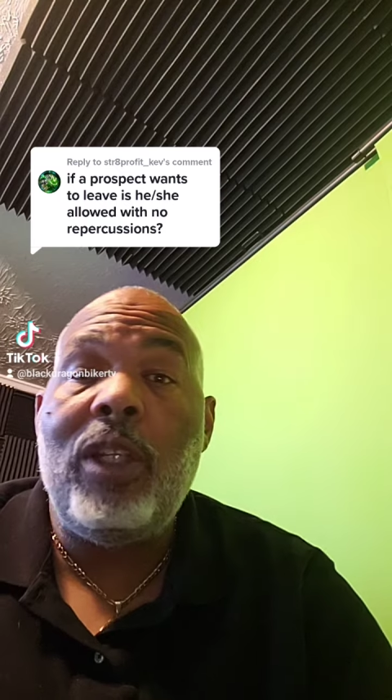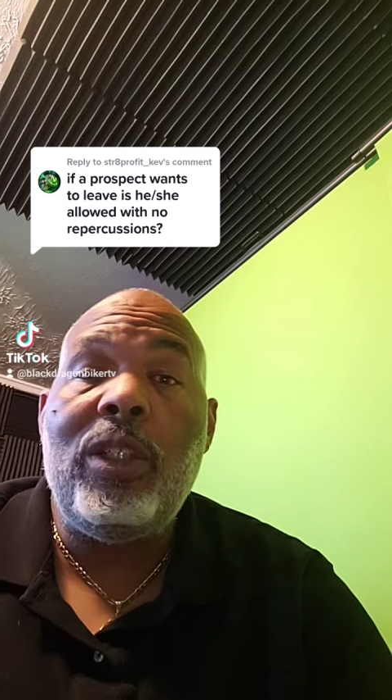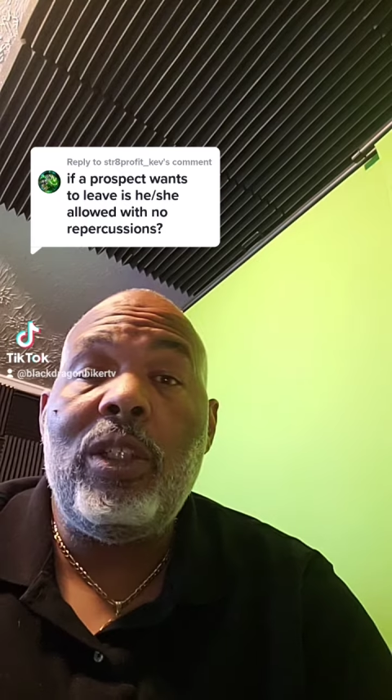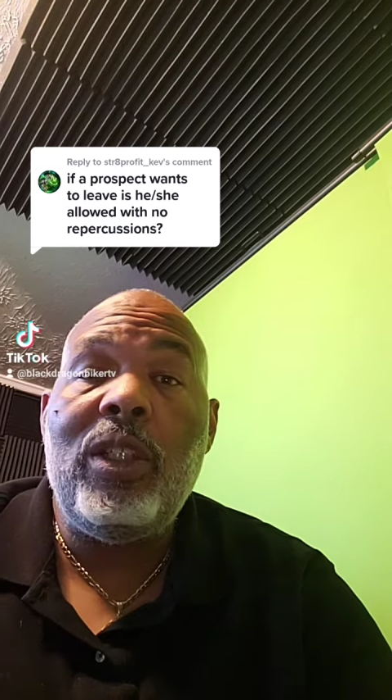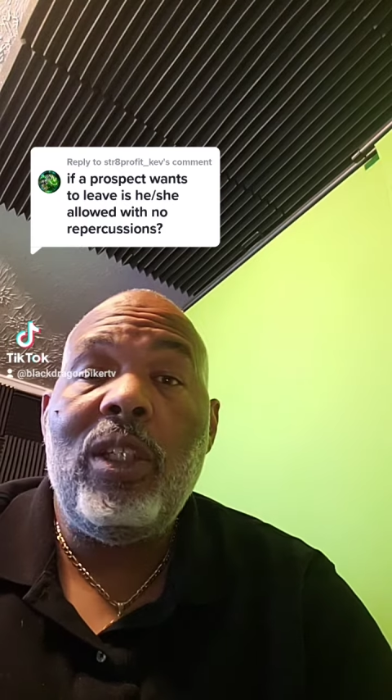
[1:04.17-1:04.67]

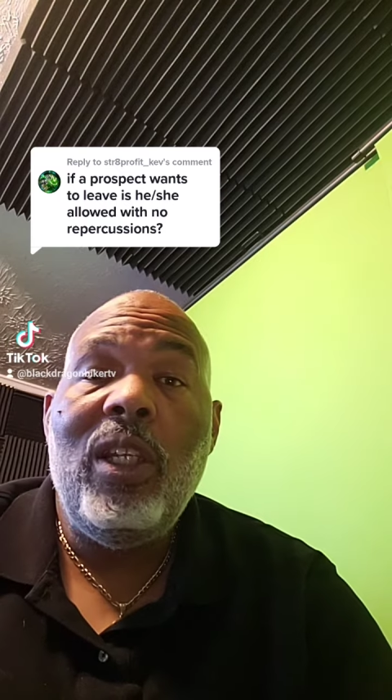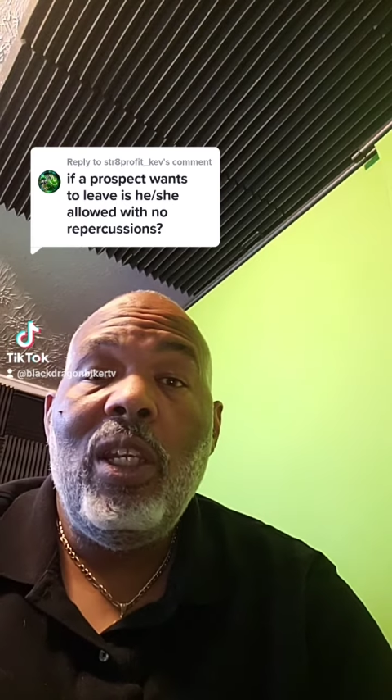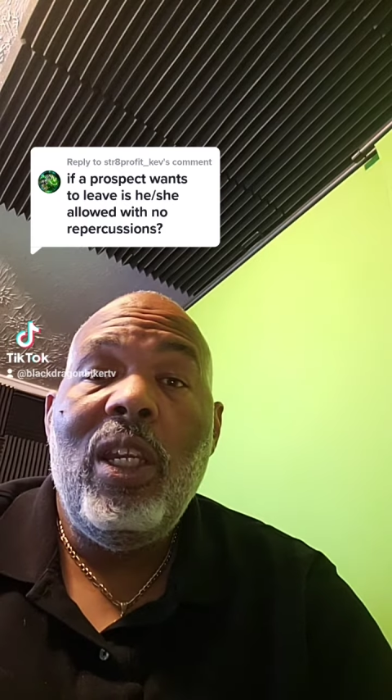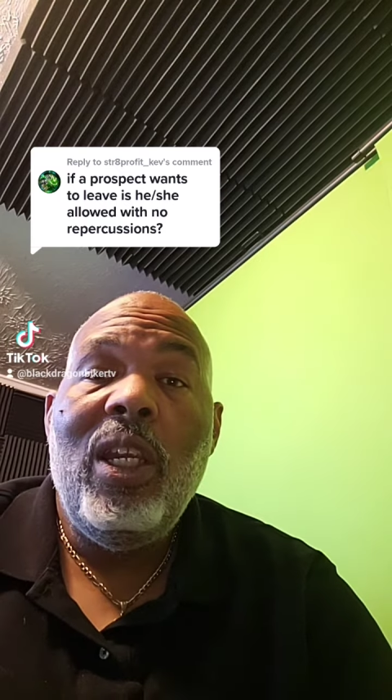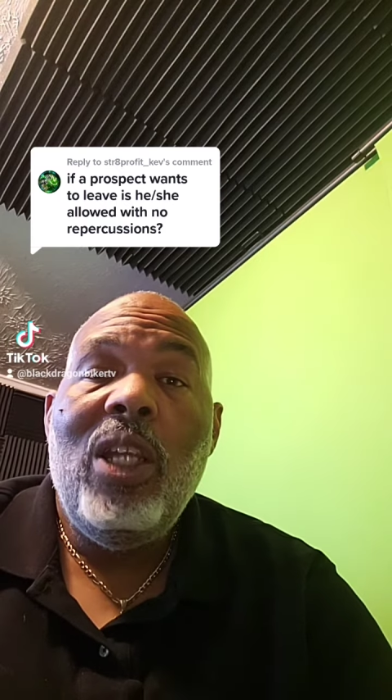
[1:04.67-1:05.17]
us.
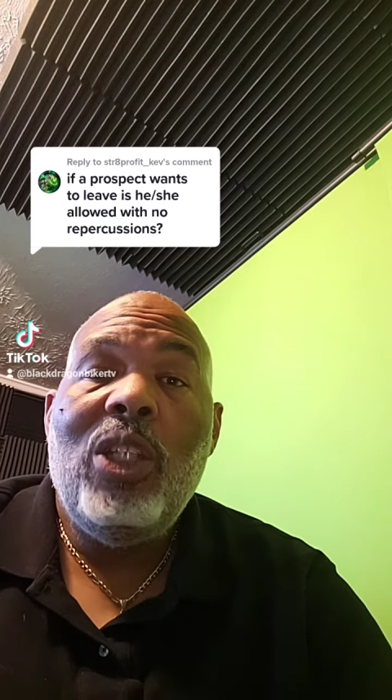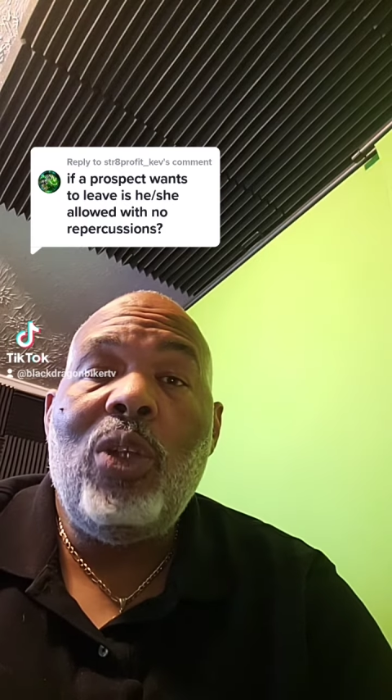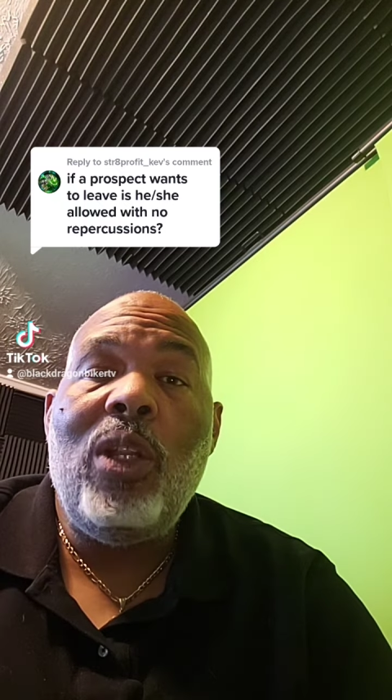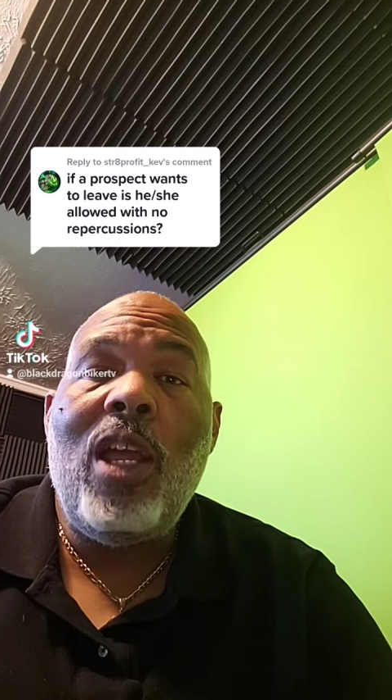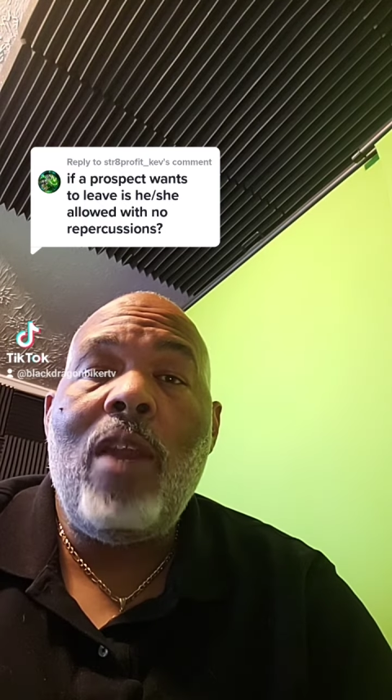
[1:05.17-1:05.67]

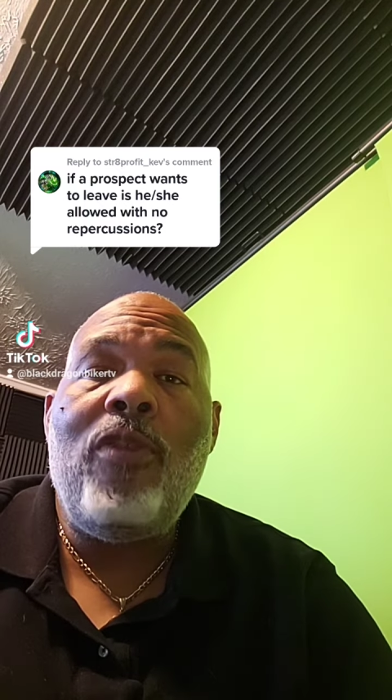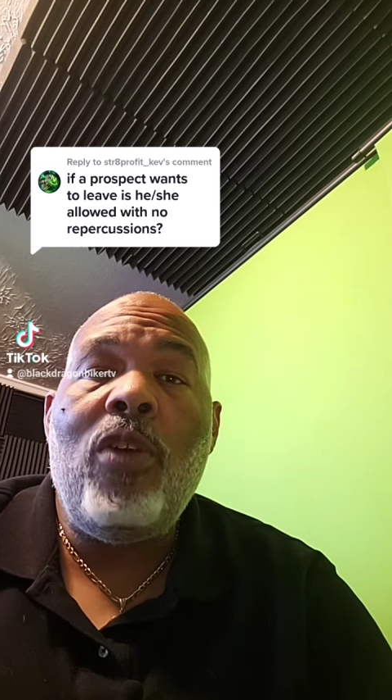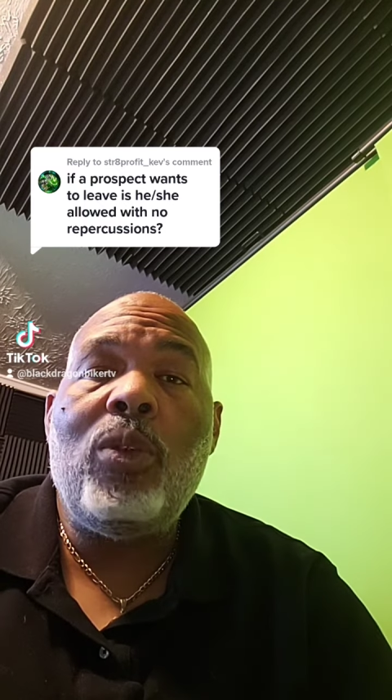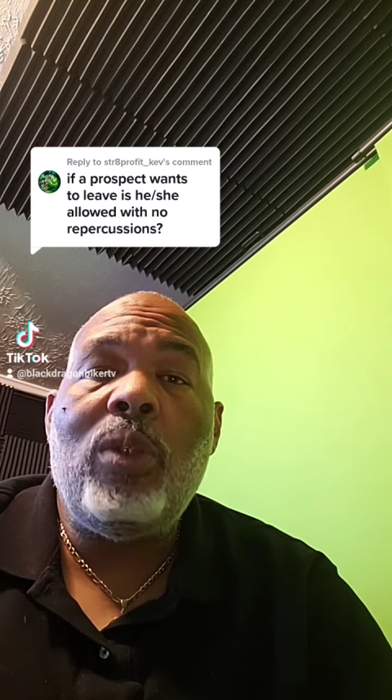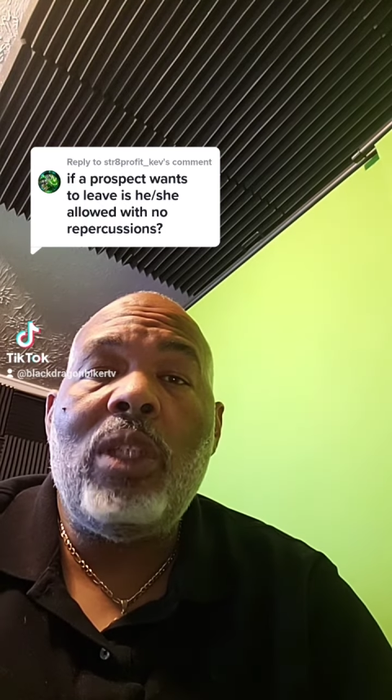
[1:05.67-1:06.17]
So a lot of
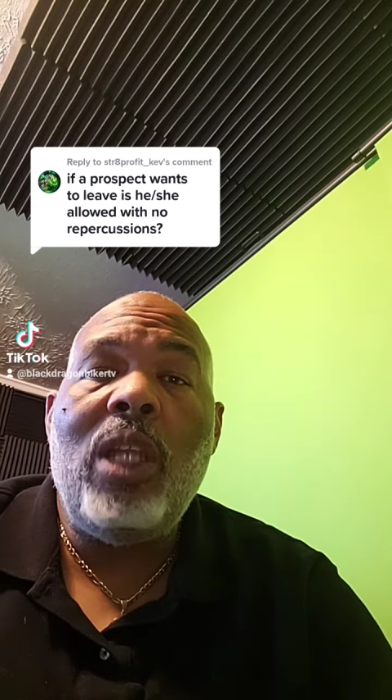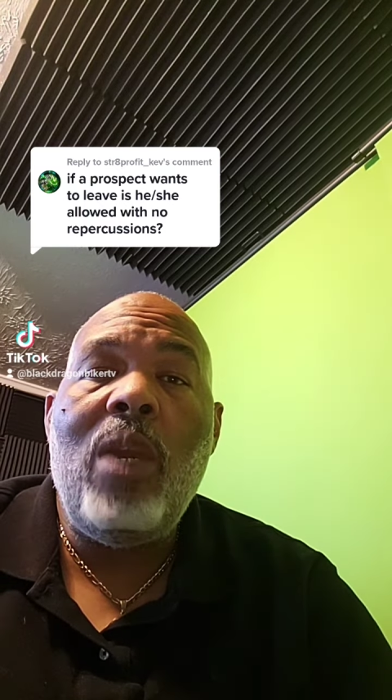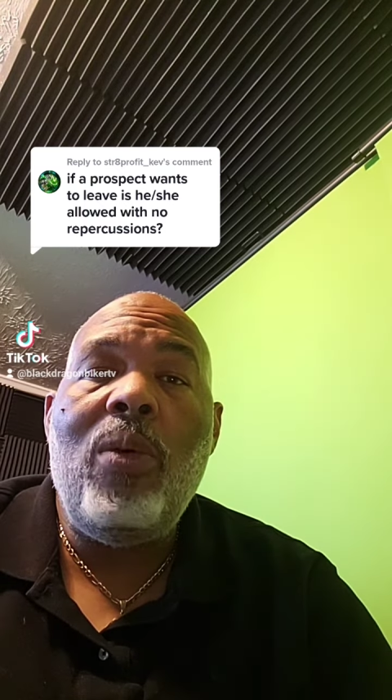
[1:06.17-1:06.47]
folks will say,